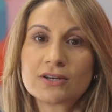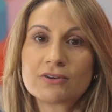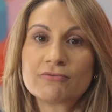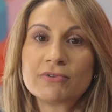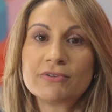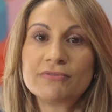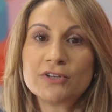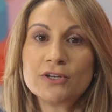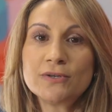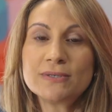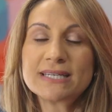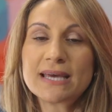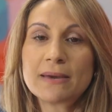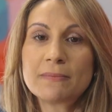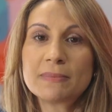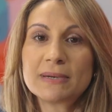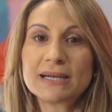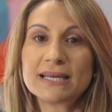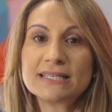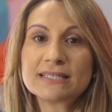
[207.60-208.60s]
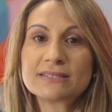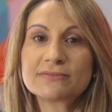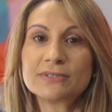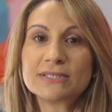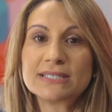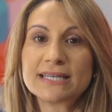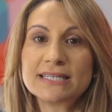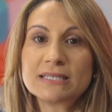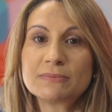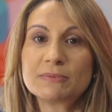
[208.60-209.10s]
Review templates for
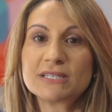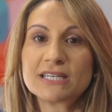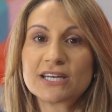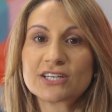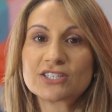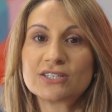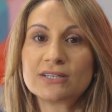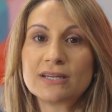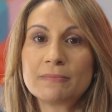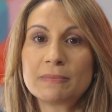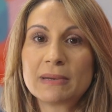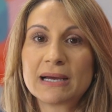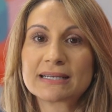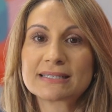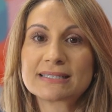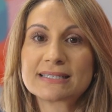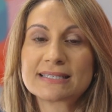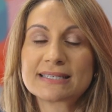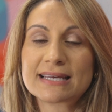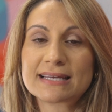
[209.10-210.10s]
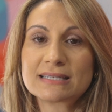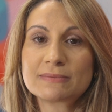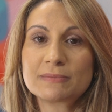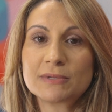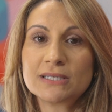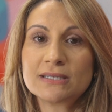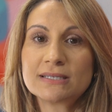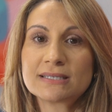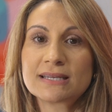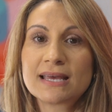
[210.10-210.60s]
data protection impact
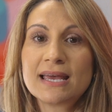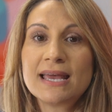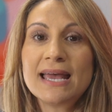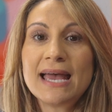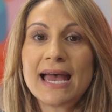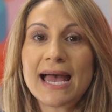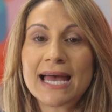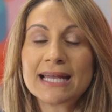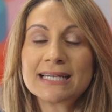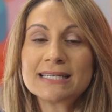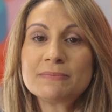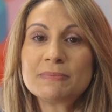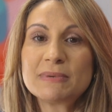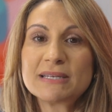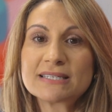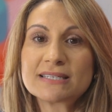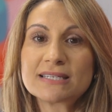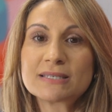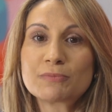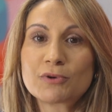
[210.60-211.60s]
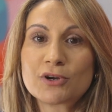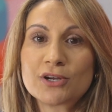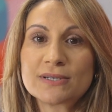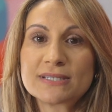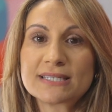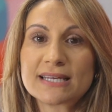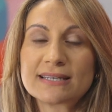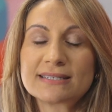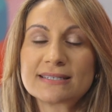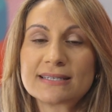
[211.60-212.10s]
assessments and business
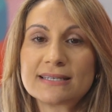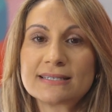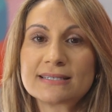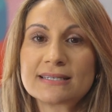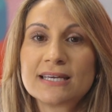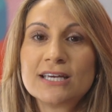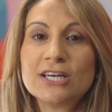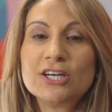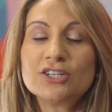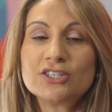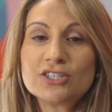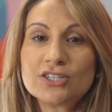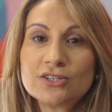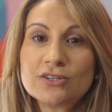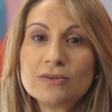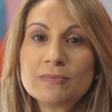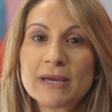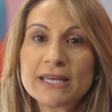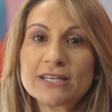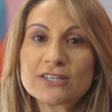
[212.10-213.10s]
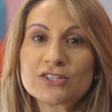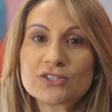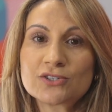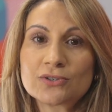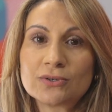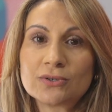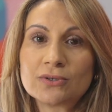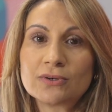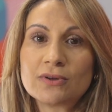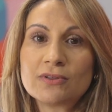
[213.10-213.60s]
processes to make
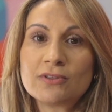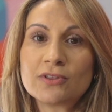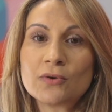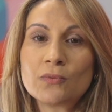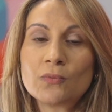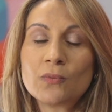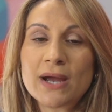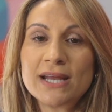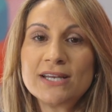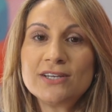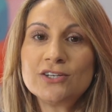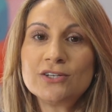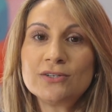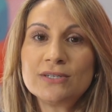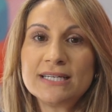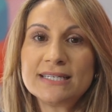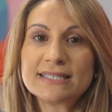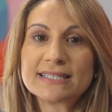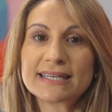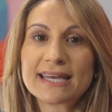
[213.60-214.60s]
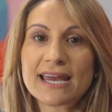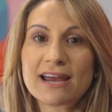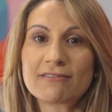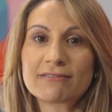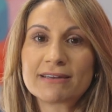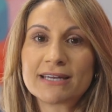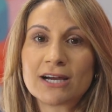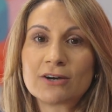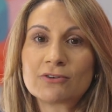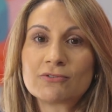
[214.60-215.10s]
sure that when you need to
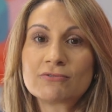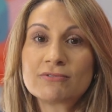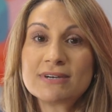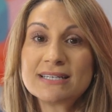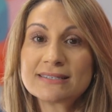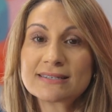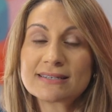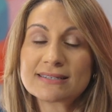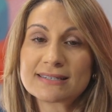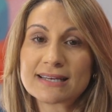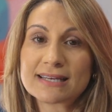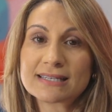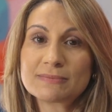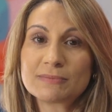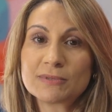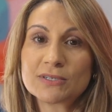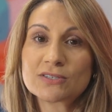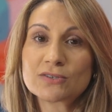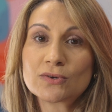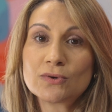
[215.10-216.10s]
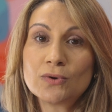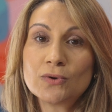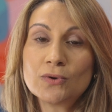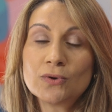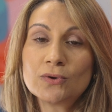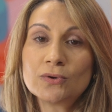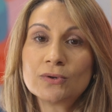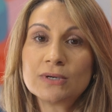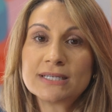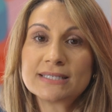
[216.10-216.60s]
carry out risk assessments
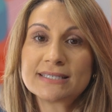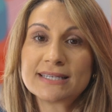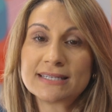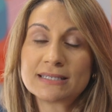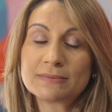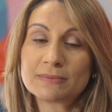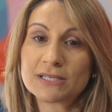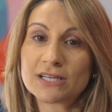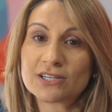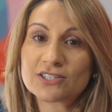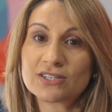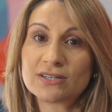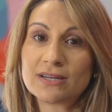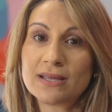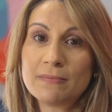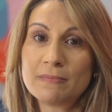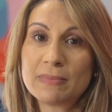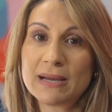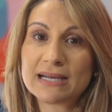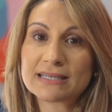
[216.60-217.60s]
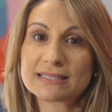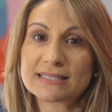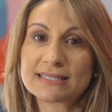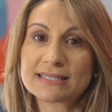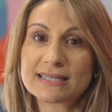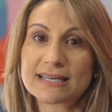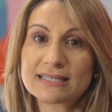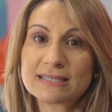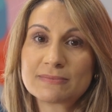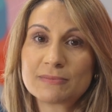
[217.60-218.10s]
or data protection impact
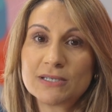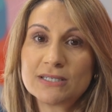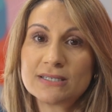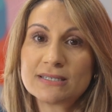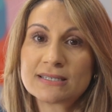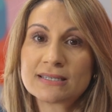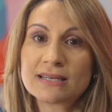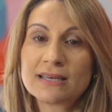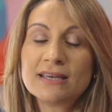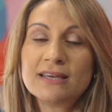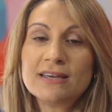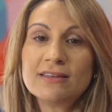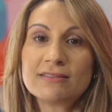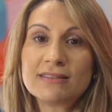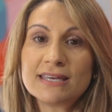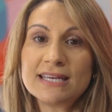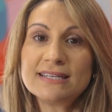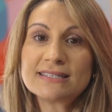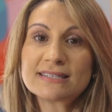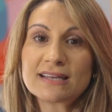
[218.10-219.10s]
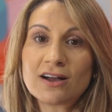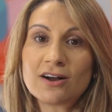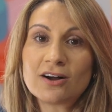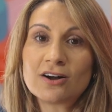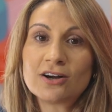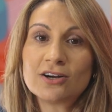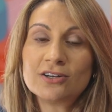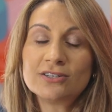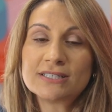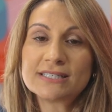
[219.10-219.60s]
assessments, these
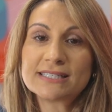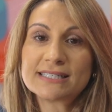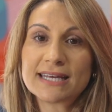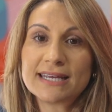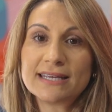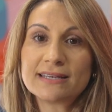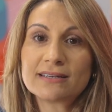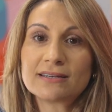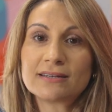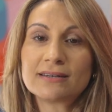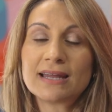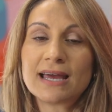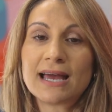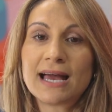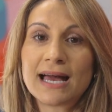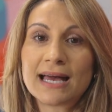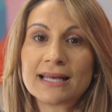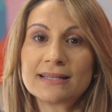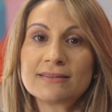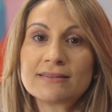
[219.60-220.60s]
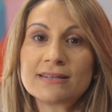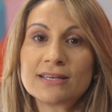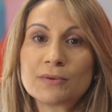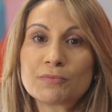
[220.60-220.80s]
are undertaken at the